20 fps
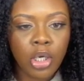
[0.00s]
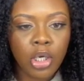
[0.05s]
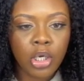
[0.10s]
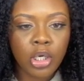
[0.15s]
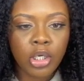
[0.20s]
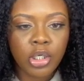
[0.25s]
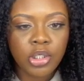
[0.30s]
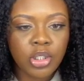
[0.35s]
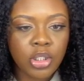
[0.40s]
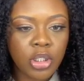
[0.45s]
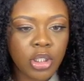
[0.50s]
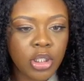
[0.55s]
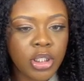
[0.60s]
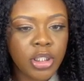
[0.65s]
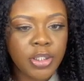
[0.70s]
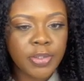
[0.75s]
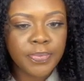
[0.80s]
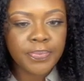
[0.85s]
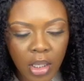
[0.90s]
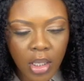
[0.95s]

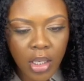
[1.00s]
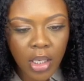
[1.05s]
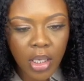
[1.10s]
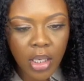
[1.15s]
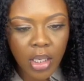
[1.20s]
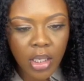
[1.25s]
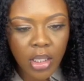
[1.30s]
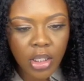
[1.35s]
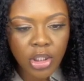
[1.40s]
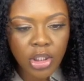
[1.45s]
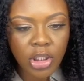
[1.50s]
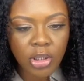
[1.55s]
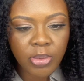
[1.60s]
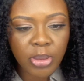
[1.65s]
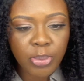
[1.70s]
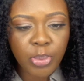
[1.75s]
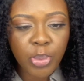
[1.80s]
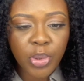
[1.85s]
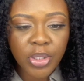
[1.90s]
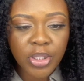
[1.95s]
Cursor, it should
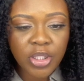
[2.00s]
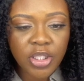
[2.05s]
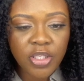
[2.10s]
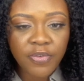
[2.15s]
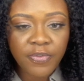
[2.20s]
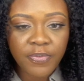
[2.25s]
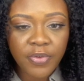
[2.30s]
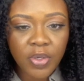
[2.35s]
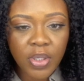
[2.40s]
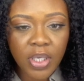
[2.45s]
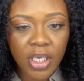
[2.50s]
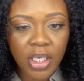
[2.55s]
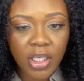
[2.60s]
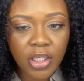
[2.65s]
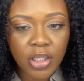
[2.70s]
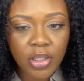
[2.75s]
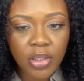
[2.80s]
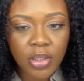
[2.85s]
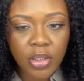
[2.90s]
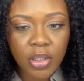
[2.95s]
be pointer fill
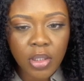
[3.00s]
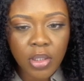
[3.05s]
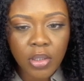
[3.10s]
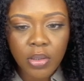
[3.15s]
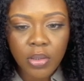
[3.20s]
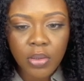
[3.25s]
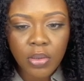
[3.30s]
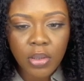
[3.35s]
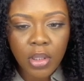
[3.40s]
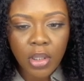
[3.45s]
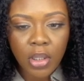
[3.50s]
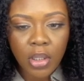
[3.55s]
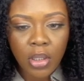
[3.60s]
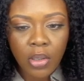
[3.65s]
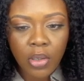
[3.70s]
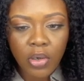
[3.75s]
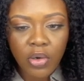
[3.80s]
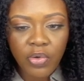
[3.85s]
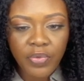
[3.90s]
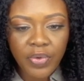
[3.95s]
color. So
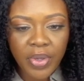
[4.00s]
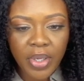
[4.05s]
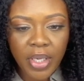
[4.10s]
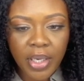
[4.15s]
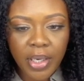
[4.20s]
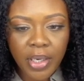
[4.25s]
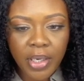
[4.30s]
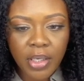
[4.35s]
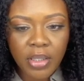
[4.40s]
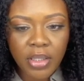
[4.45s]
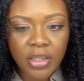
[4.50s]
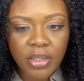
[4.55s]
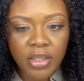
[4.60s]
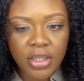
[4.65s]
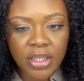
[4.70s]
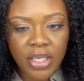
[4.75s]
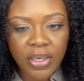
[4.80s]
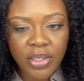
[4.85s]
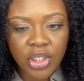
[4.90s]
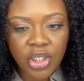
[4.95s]
over here, this
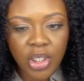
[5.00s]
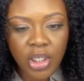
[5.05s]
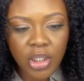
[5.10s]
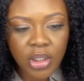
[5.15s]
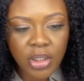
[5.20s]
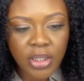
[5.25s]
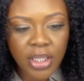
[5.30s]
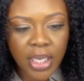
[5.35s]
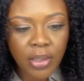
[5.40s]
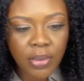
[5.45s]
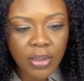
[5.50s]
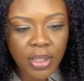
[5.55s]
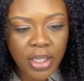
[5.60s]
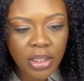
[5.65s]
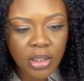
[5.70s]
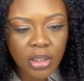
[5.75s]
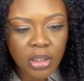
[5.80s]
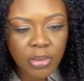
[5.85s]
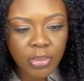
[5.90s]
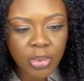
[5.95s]
is how I changed the
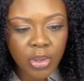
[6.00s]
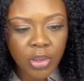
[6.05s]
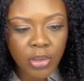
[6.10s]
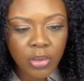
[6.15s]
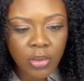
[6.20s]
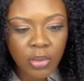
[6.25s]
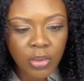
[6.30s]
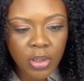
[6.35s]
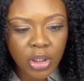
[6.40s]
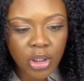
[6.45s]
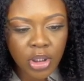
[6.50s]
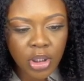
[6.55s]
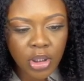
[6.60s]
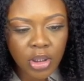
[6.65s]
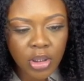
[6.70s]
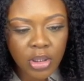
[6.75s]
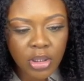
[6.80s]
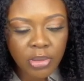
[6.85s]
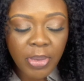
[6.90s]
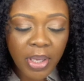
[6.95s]
outline to blue. Could change
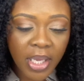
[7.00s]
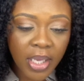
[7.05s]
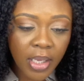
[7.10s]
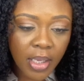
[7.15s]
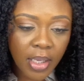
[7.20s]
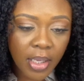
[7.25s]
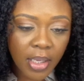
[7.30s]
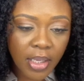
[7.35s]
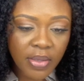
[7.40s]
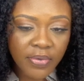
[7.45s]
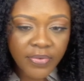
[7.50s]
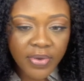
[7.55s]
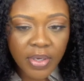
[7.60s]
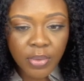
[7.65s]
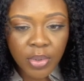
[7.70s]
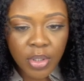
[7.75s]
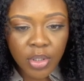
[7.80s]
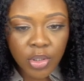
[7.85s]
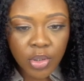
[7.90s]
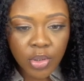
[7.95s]
it to pink if I
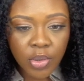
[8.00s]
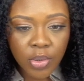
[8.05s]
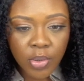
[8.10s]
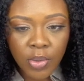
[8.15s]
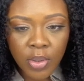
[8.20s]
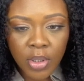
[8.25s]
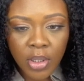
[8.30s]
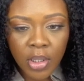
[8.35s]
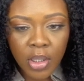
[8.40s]
wanted to.